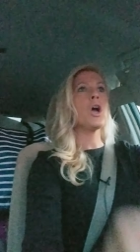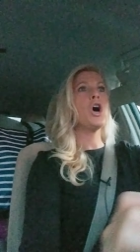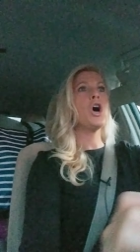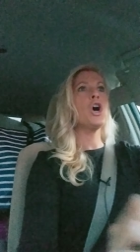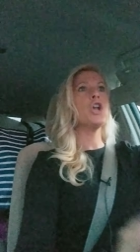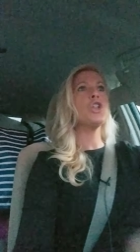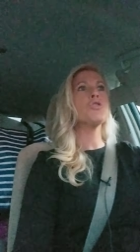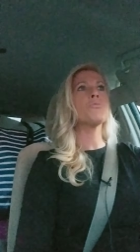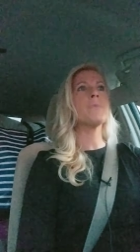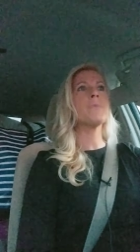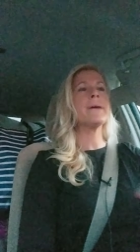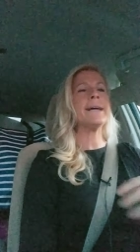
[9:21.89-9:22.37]

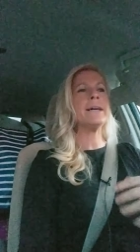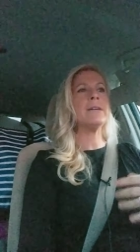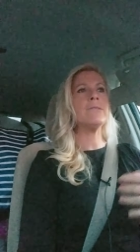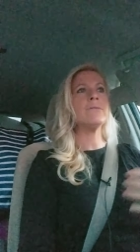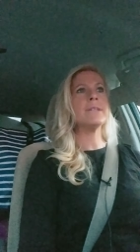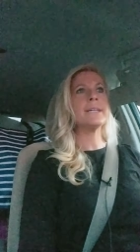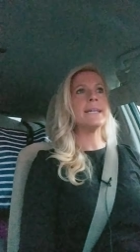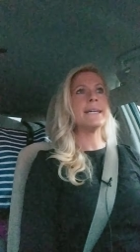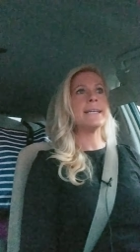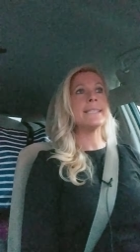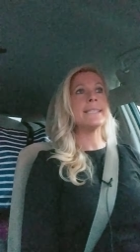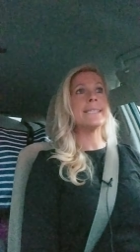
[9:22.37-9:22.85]
all
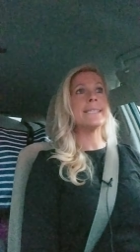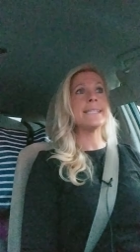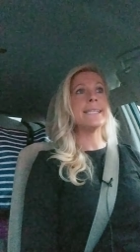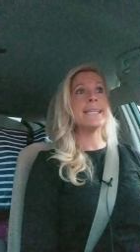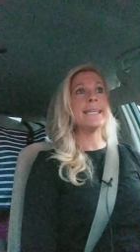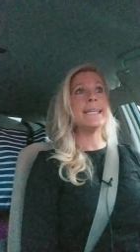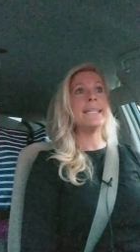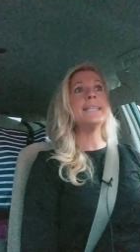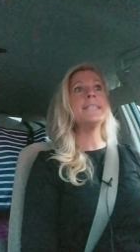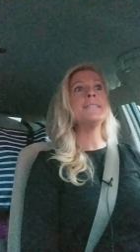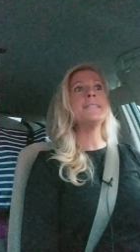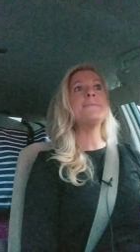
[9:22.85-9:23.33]
around us,
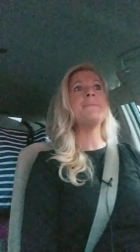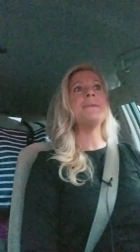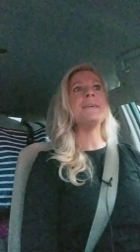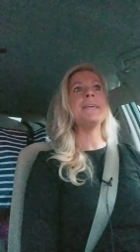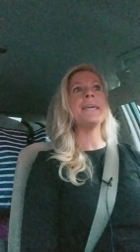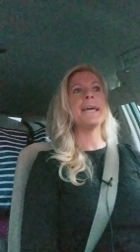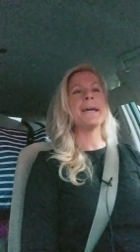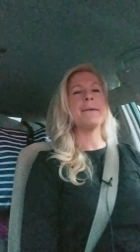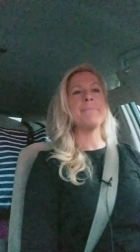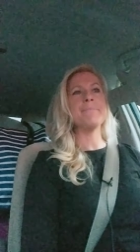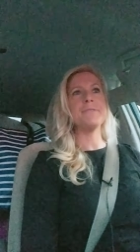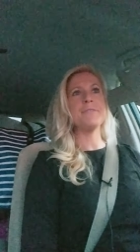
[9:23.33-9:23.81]
it is being
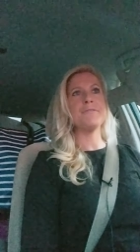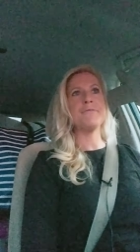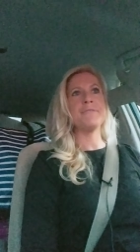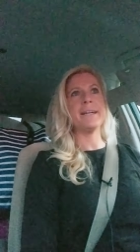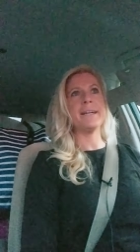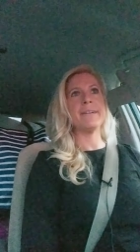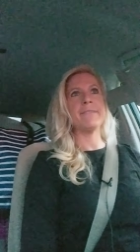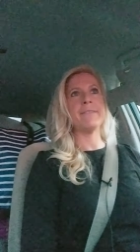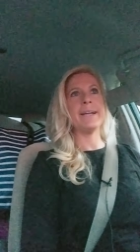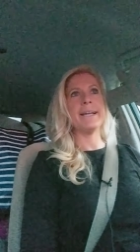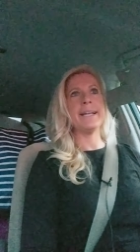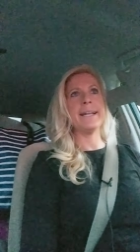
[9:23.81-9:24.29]

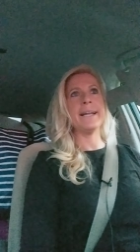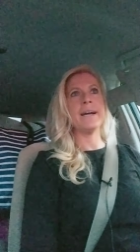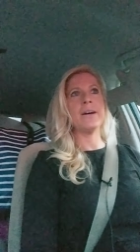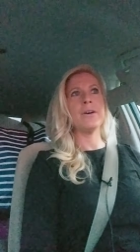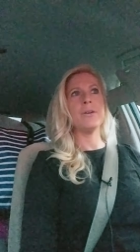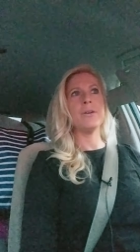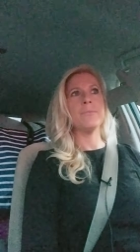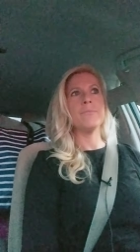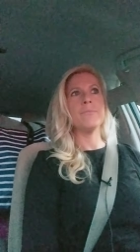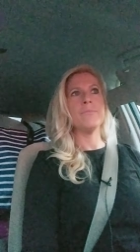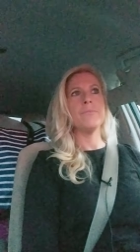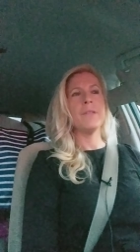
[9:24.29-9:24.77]
amplified right now.